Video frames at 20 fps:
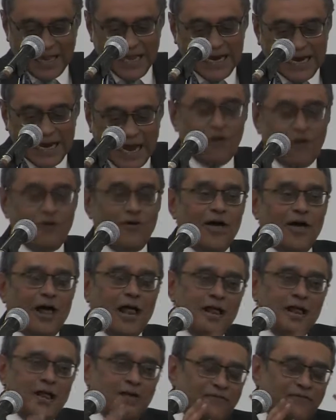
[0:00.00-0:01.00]
now,
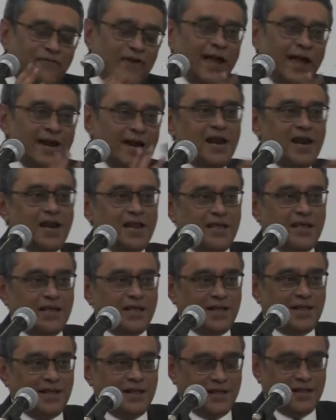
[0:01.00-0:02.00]
finally,
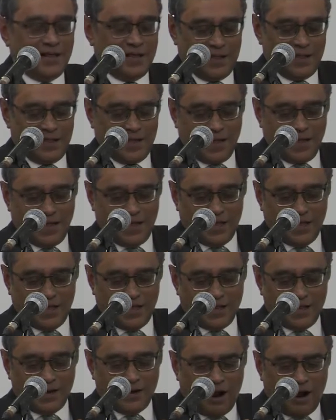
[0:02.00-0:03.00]

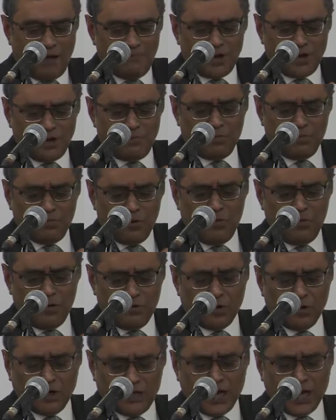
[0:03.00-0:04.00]
the Ram
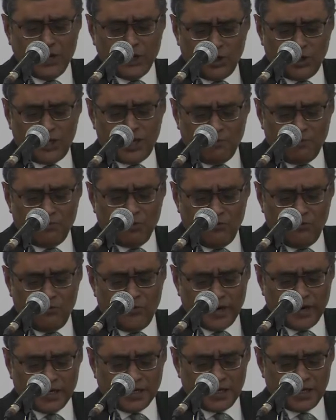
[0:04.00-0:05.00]
Janmabhoomi, the Ayodhya
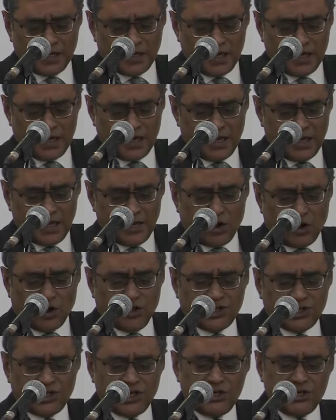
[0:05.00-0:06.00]
movement,
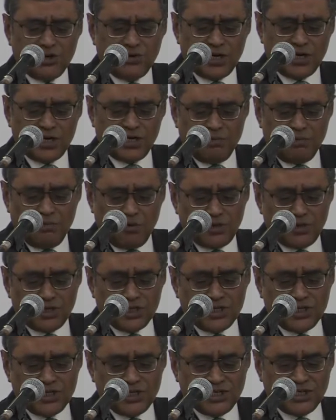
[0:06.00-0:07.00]
constituted the
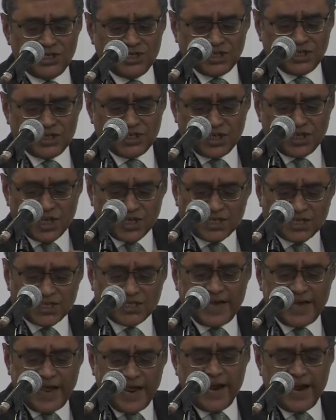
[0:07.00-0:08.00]
most
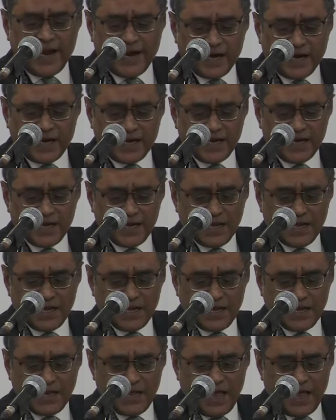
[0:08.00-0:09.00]
sustained
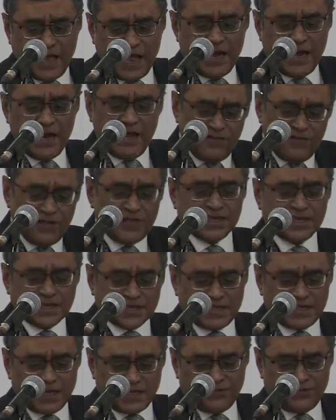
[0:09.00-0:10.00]
and even
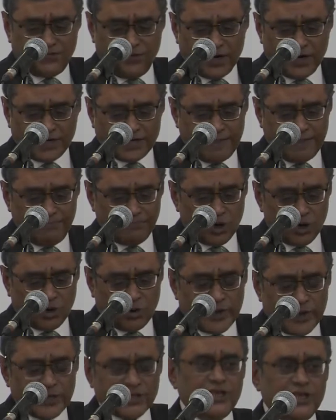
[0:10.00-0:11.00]
successful attempt to
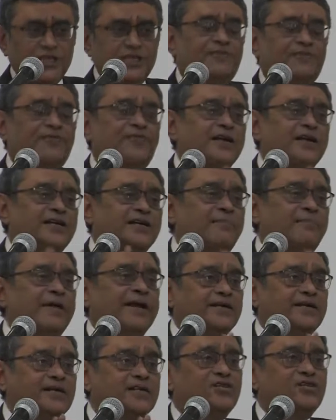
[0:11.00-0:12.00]
question the
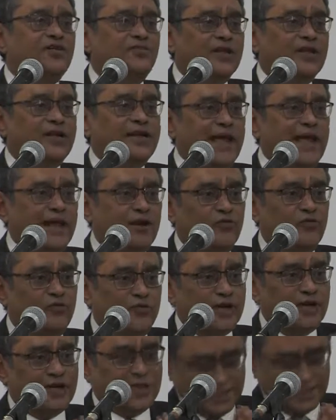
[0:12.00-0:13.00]
fundamentals of the
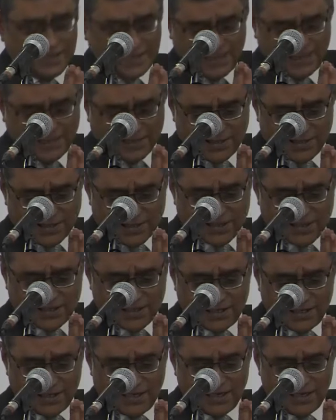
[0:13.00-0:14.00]
Nehruvian
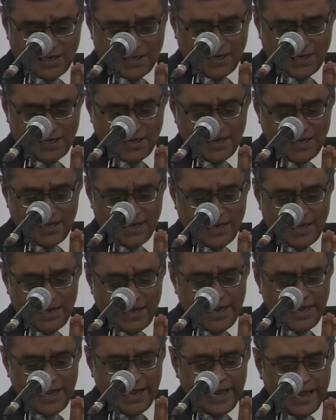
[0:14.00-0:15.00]
consensus.
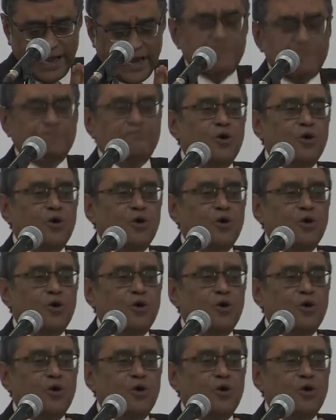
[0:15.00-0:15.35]
It